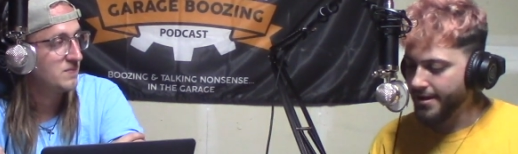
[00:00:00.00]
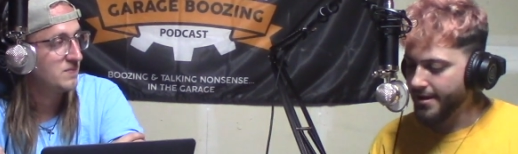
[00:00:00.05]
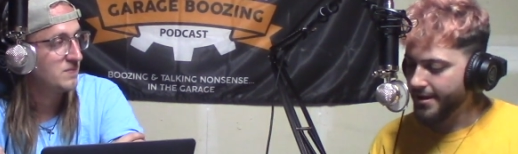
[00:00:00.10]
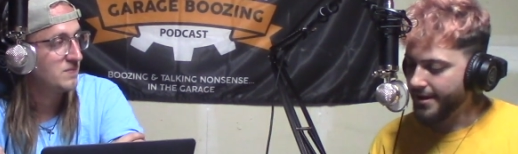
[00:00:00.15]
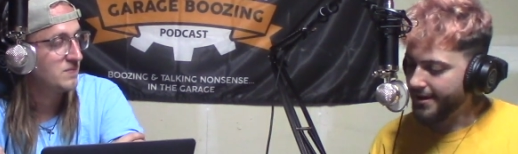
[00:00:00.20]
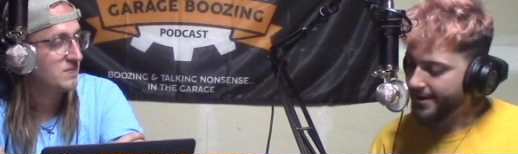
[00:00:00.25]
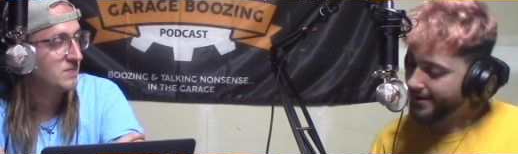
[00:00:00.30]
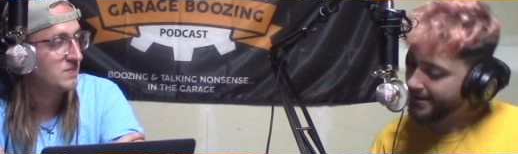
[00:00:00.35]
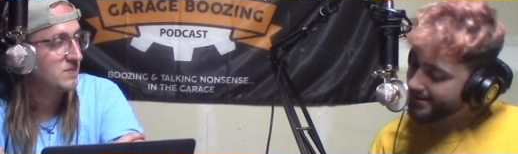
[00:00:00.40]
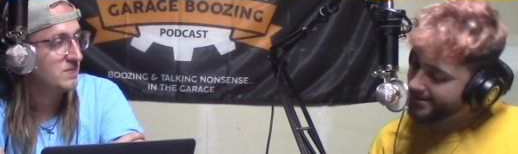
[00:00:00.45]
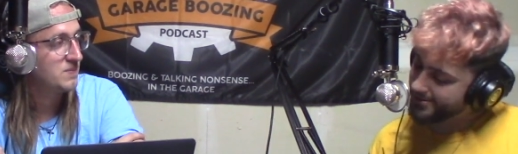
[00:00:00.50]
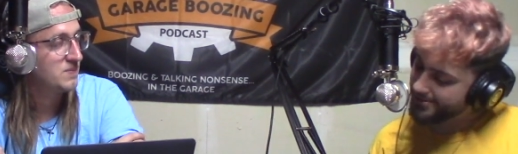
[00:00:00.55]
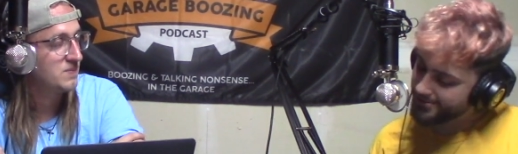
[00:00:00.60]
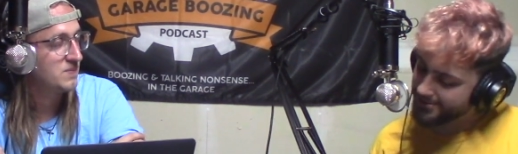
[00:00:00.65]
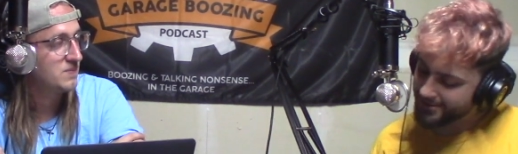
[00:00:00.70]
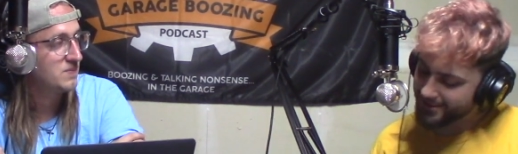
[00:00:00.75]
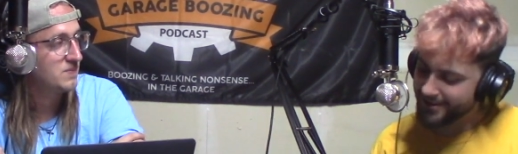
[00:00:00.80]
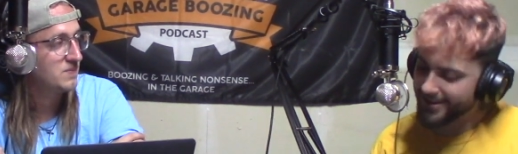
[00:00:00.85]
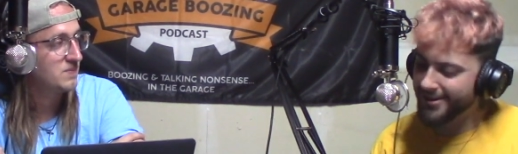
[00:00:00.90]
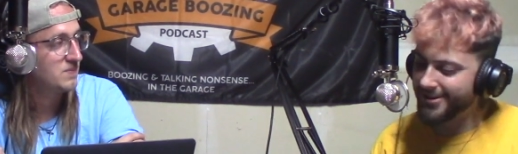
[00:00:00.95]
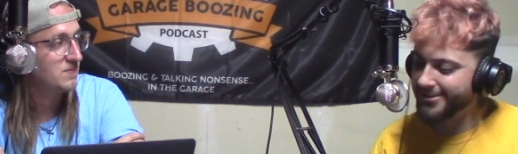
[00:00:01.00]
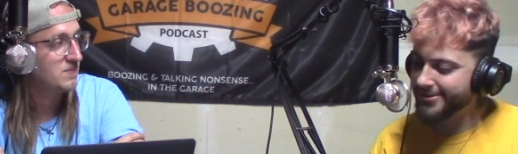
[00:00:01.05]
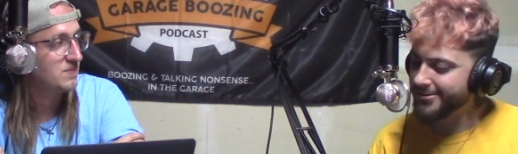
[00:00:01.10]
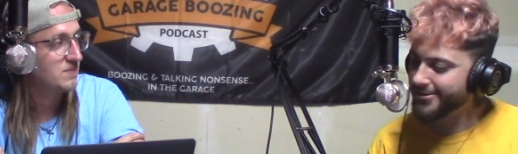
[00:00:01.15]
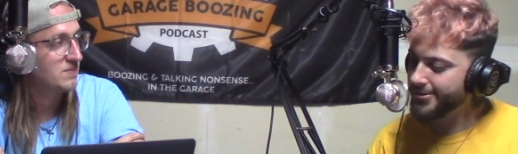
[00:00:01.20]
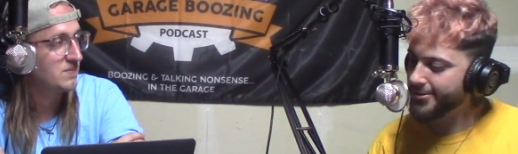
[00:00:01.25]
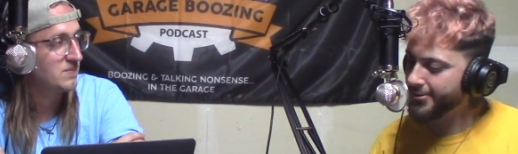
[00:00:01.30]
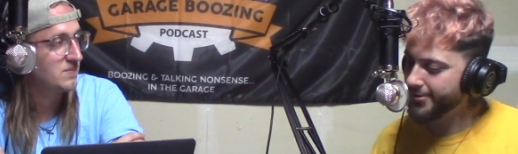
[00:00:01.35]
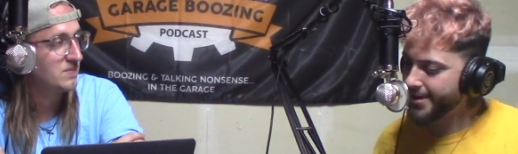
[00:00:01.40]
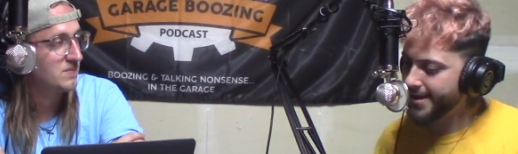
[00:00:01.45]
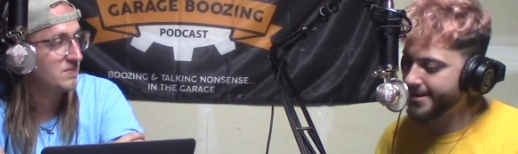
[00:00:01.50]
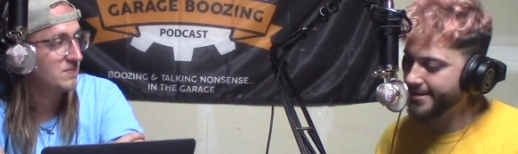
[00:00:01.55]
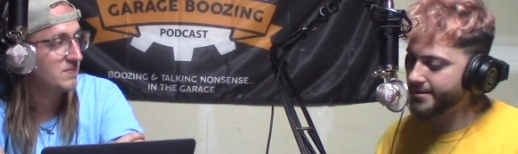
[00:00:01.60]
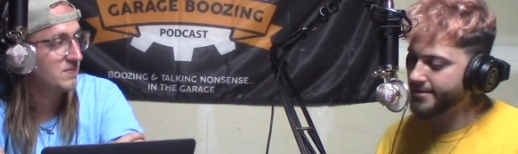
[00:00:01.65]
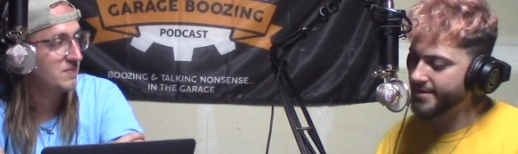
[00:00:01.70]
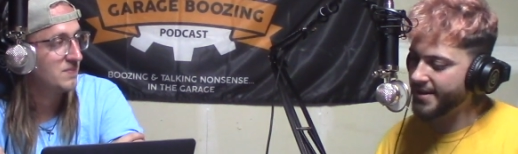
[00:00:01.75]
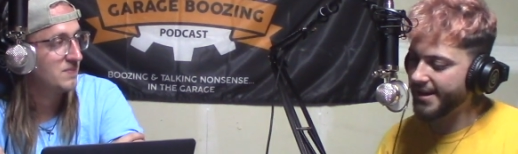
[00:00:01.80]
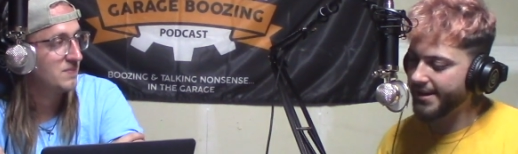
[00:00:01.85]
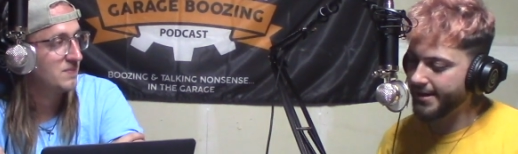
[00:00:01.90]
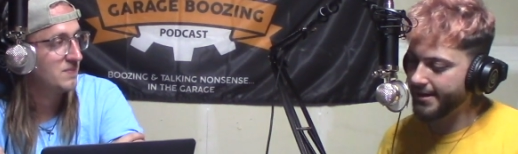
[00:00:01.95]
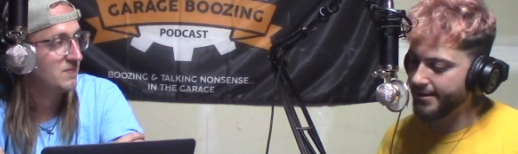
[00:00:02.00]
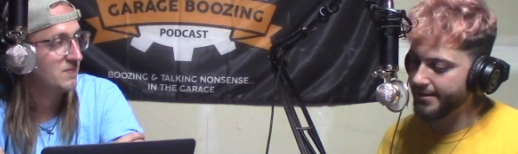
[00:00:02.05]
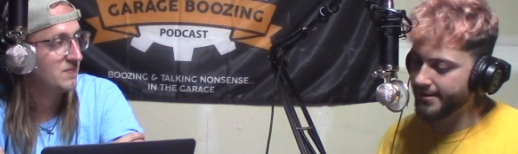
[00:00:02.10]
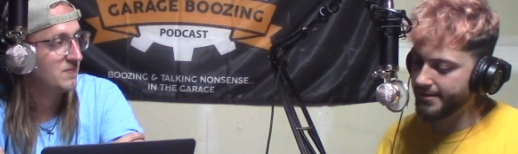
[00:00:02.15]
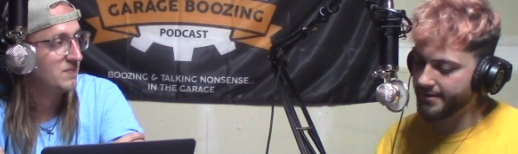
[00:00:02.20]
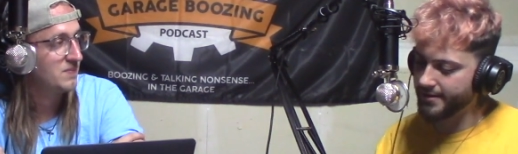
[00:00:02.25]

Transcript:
Speaker 1: and he goes, yo, hold on a second.